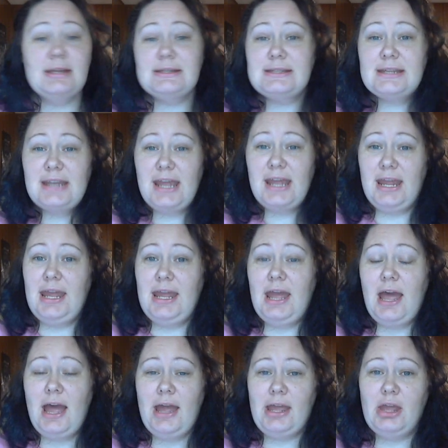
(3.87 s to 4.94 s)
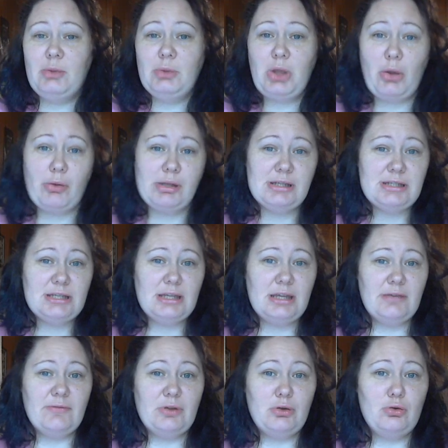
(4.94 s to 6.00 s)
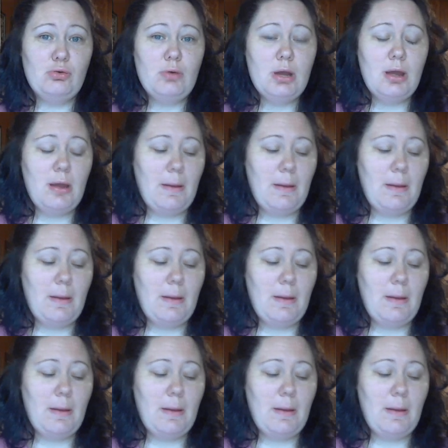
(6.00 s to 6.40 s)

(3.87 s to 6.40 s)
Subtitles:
Today I am going to give you